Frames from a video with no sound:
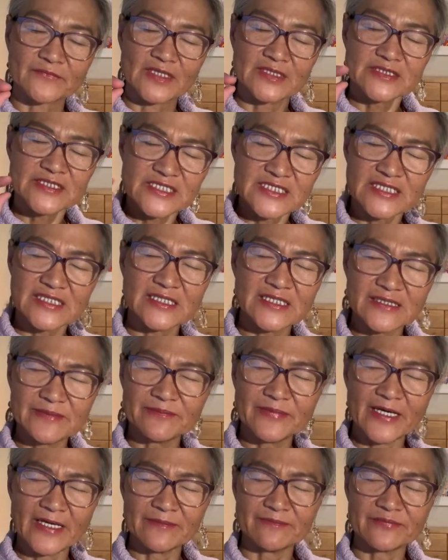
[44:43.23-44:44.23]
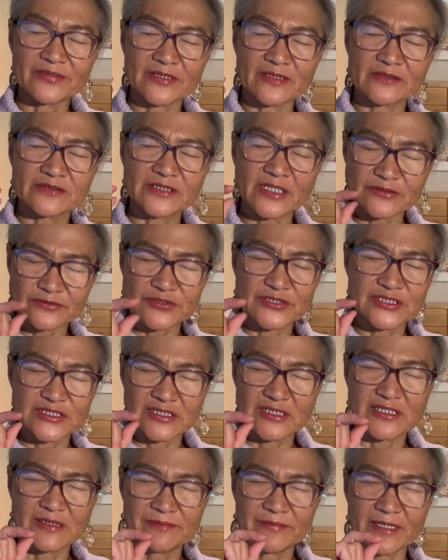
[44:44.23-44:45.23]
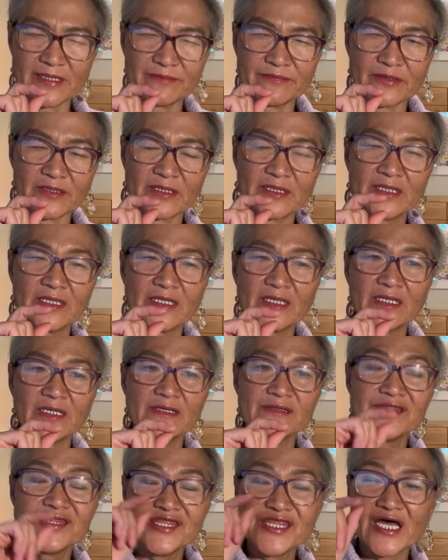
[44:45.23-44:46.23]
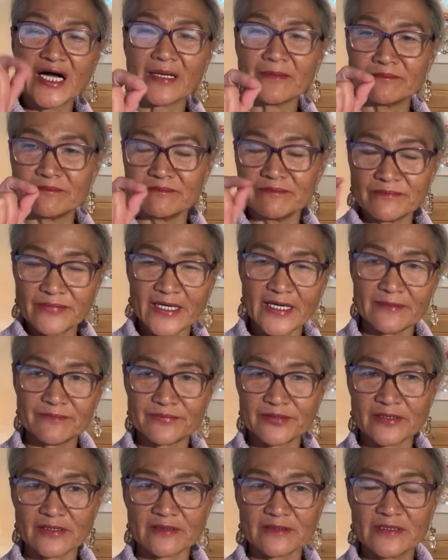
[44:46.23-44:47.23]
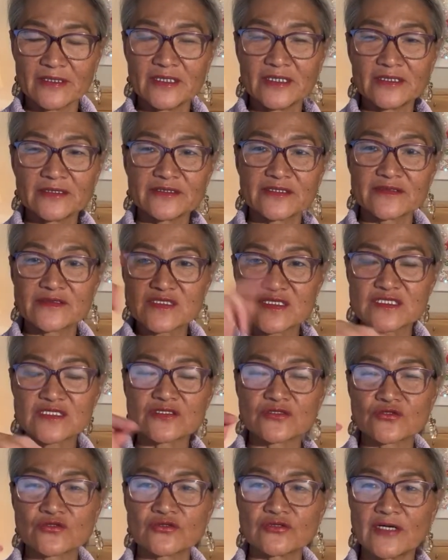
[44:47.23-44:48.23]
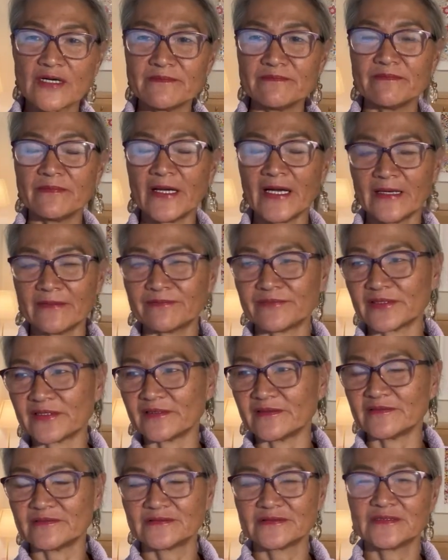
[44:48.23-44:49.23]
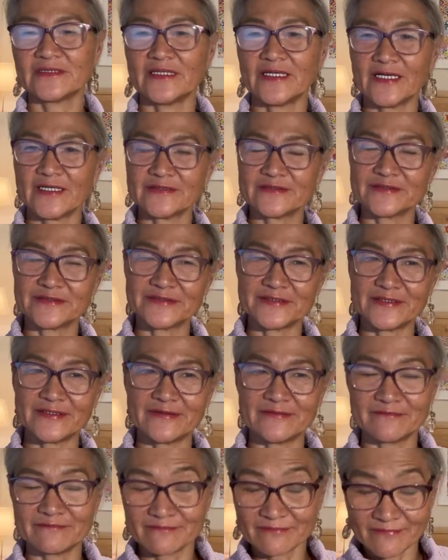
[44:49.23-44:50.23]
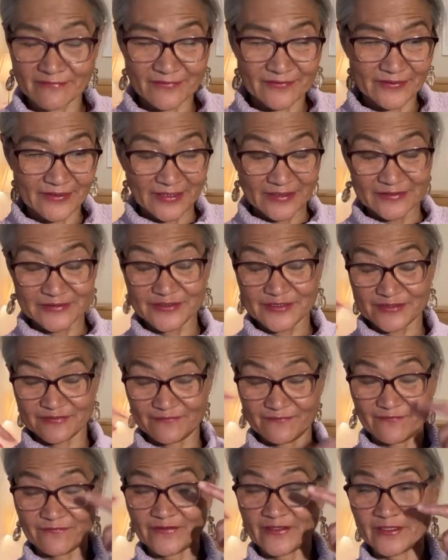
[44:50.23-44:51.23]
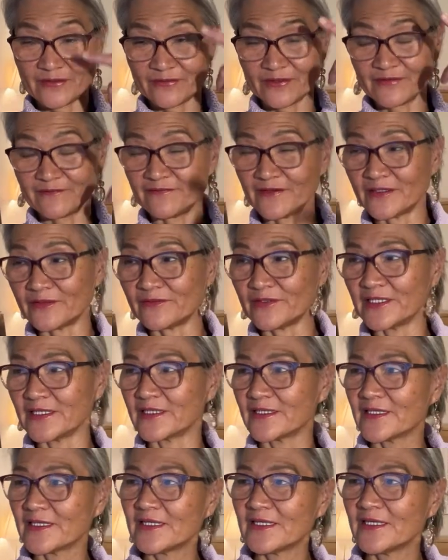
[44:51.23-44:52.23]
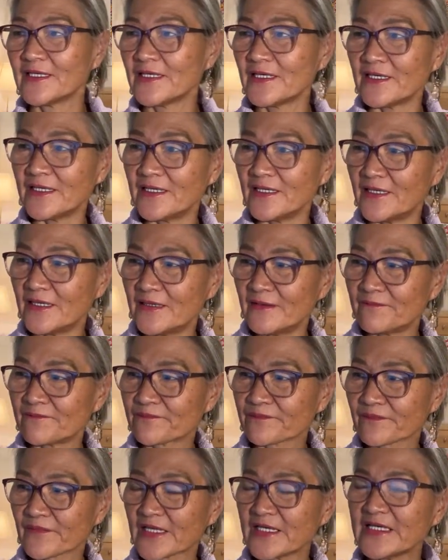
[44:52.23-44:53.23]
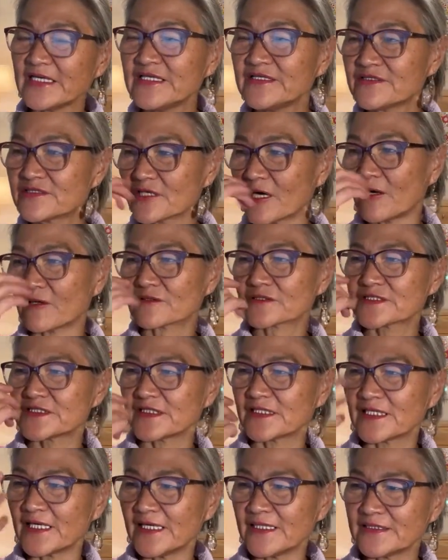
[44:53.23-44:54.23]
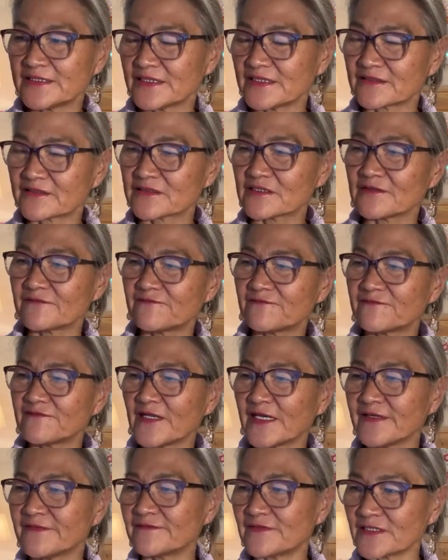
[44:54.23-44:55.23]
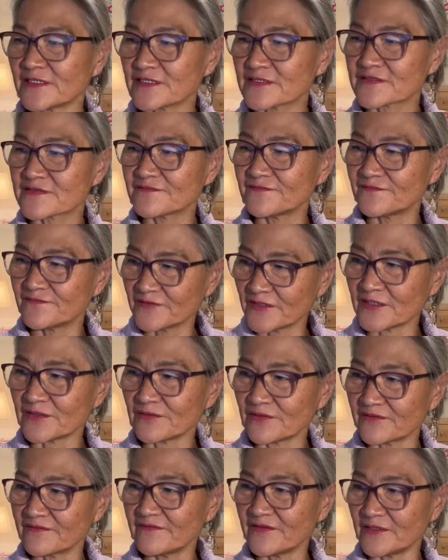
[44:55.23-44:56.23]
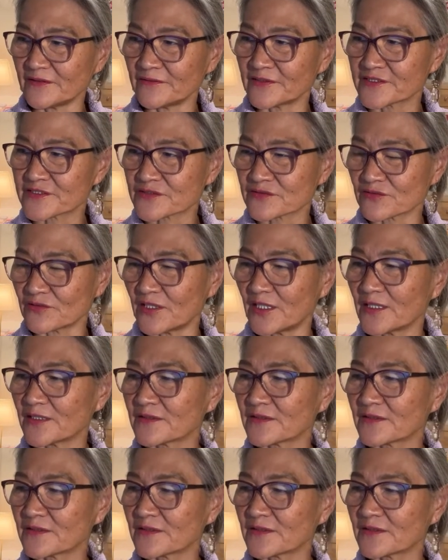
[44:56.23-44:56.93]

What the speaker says: chili pepper, not chili pepper, nam pepper, the Sichuan pepper, and it's very, very intoxicating. The flavor is very, very strong.